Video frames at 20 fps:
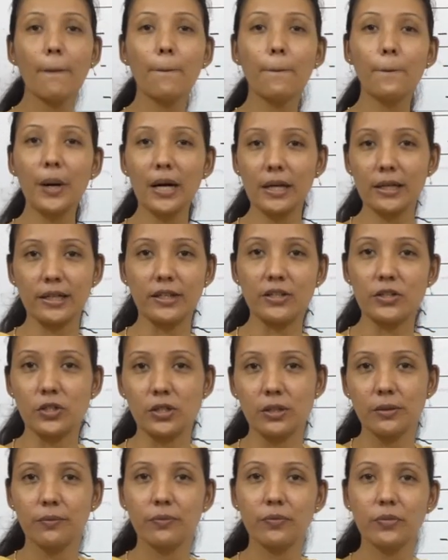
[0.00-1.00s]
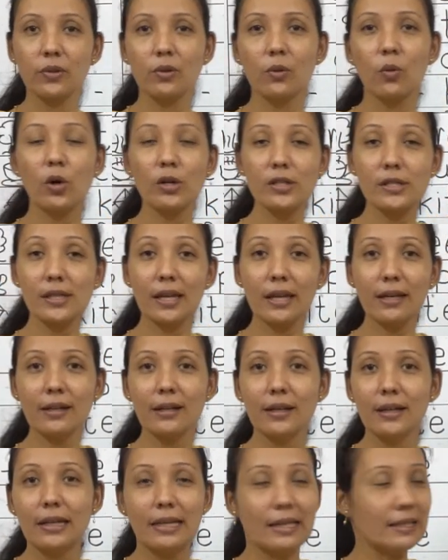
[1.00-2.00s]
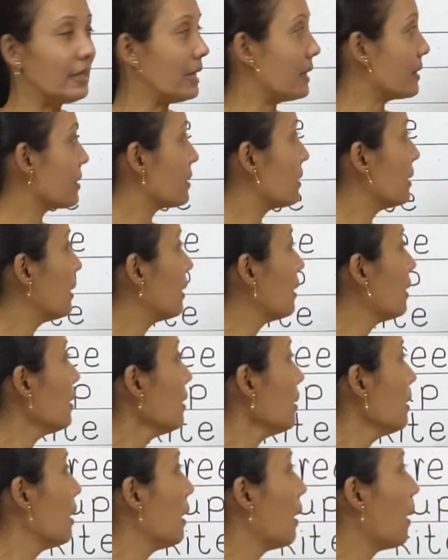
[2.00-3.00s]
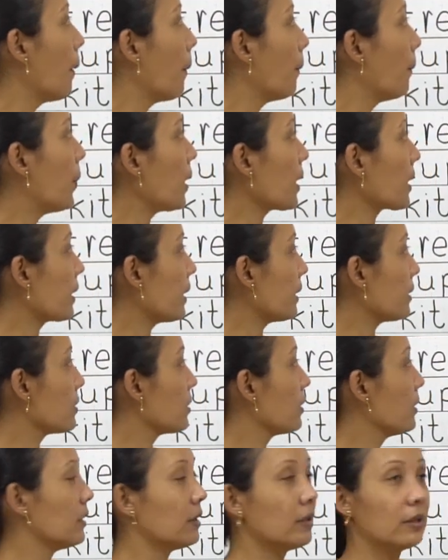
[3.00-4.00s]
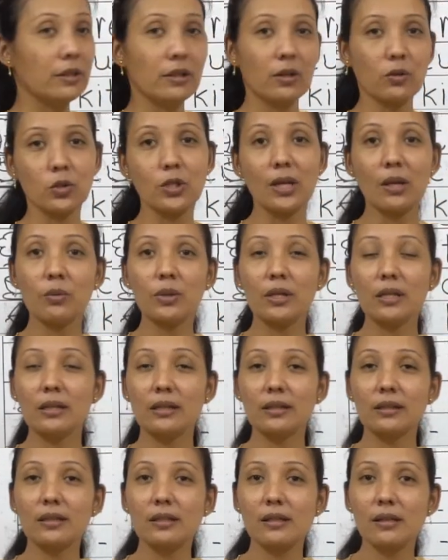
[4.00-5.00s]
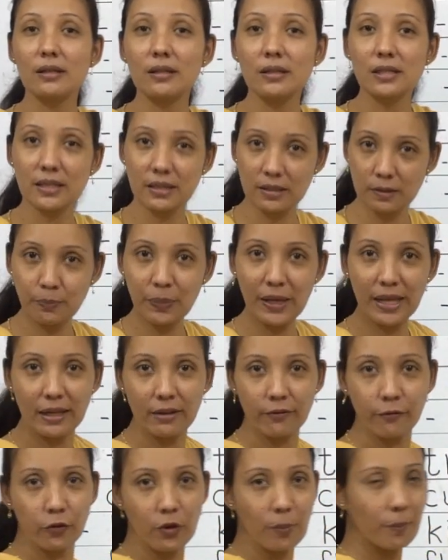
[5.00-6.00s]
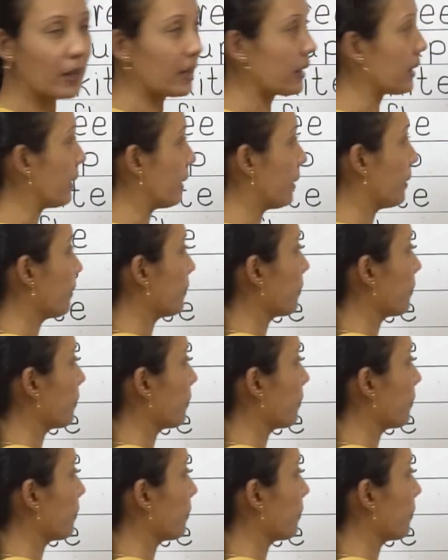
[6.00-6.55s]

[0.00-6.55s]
bucket. What is that? Yes, a bucket. Now shall we learn the spelling for bucket?